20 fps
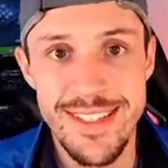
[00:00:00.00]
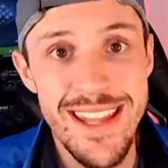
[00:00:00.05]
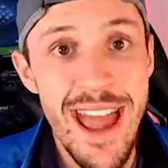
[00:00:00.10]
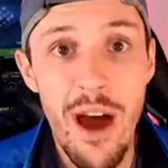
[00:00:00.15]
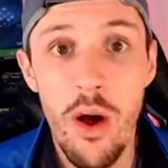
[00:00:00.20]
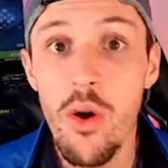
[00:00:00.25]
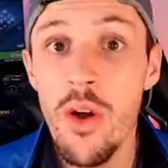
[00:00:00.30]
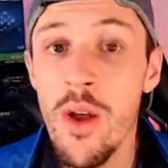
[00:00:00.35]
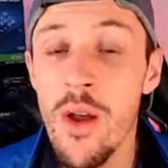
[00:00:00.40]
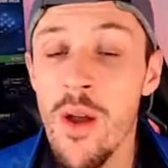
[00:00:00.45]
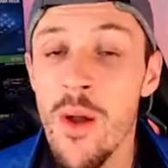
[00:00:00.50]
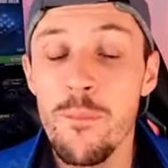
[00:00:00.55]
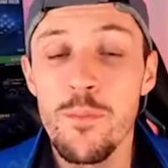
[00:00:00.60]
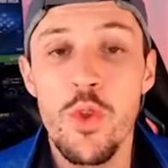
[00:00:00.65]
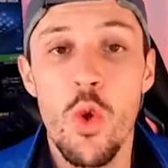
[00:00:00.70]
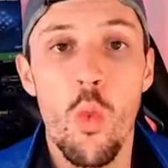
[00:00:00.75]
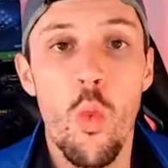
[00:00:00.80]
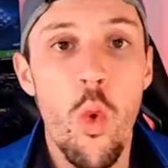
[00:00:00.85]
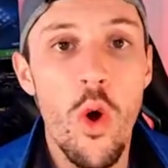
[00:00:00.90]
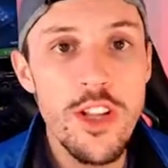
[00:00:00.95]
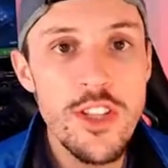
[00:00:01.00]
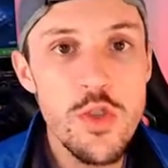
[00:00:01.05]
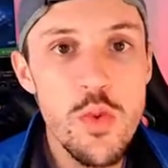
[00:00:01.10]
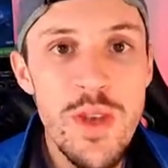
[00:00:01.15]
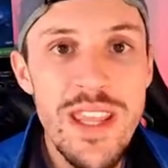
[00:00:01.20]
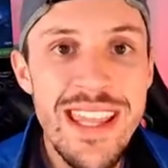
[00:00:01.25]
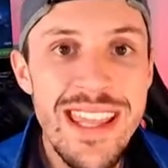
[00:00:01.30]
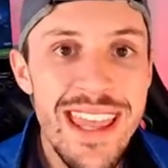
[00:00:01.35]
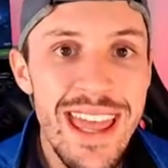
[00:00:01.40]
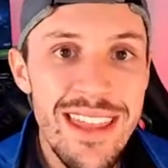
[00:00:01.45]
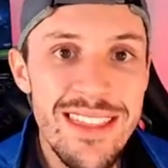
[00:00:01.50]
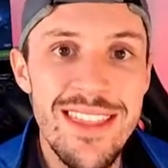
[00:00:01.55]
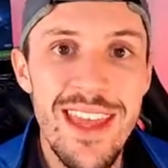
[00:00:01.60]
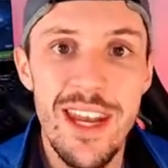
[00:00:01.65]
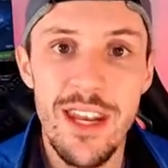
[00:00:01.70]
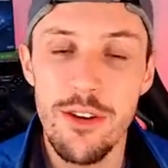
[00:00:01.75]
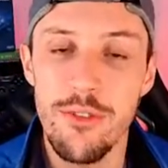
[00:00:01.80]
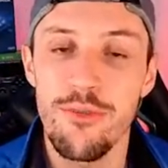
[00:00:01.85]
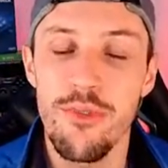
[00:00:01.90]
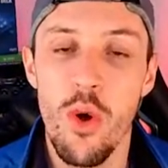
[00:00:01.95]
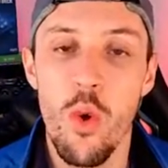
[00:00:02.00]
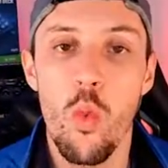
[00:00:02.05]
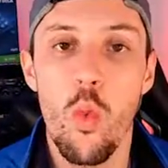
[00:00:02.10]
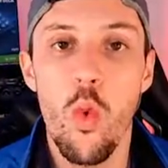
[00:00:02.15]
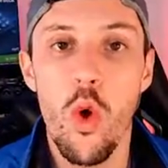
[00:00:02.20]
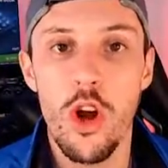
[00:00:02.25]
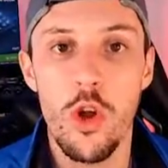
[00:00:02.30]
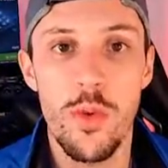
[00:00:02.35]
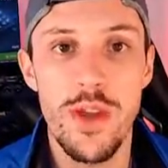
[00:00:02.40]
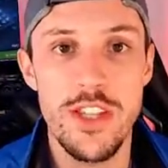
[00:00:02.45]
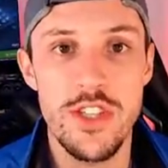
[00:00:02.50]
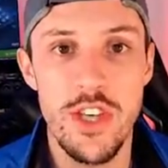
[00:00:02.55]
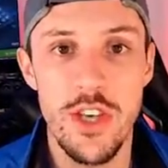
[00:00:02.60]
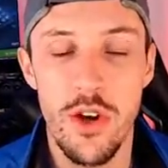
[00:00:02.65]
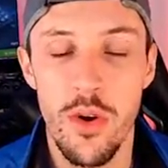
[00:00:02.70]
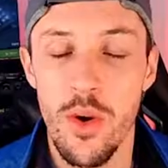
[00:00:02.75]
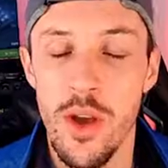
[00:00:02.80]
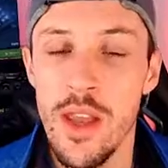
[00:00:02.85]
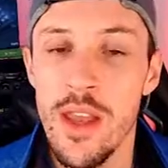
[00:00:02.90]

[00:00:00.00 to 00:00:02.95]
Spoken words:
Now, once we get that info, what do?